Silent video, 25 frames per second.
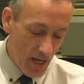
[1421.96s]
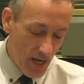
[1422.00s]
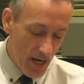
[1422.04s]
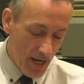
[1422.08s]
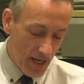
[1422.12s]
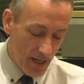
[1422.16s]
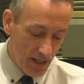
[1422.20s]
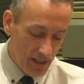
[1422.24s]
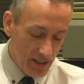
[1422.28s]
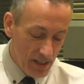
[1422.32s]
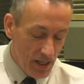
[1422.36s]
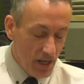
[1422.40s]

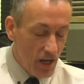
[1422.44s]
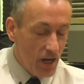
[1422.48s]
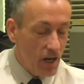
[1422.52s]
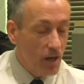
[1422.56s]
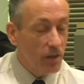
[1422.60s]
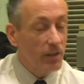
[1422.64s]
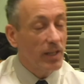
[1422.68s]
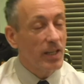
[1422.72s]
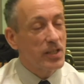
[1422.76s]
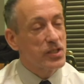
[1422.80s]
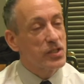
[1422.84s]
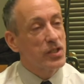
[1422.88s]
uh,
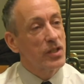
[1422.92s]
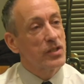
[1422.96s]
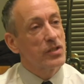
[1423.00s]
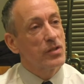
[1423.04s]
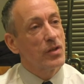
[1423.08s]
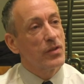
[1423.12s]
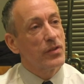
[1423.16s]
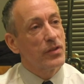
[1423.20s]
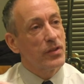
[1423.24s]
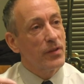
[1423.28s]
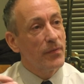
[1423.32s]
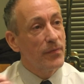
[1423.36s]
okay so
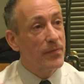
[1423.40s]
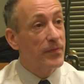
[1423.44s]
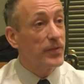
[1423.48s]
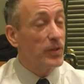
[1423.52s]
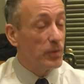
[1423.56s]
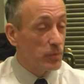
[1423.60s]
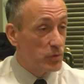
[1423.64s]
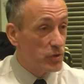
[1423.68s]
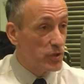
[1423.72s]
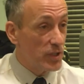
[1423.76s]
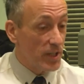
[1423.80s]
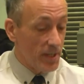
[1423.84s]
the
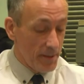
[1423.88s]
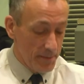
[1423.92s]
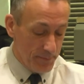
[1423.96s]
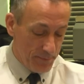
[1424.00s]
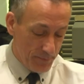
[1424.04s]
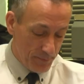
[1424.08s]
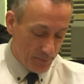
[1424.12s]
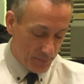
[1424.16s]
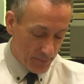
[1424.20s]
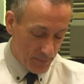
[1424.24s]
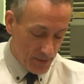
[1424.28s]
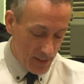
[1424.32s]
future
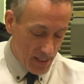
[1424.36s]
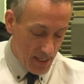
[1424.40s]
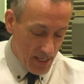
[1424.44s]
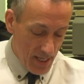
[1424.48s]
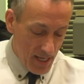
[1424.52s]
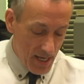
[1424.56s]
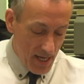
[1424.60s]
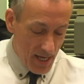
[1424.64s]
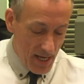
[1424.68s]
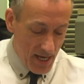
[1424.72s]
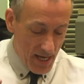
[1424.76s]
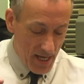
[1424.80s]

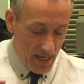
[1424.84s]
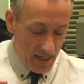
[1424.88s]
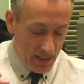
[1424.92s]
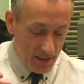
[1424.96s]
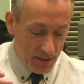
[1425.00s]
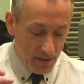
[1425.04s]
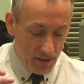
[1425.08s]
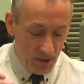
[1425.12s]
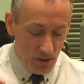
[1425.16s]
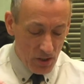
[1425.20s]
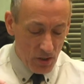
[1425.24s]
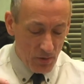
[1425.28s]
uh,
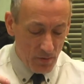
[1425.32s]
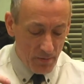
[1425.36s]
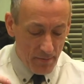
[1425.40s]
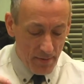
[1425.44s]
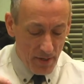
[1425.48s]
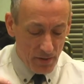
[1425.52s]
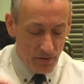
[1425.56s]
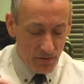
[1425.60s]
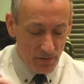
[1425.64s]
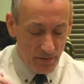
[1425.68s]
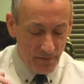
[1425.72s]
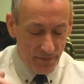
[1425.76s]
can you
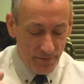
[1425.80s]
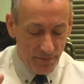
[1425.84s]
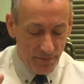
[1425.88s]
imagine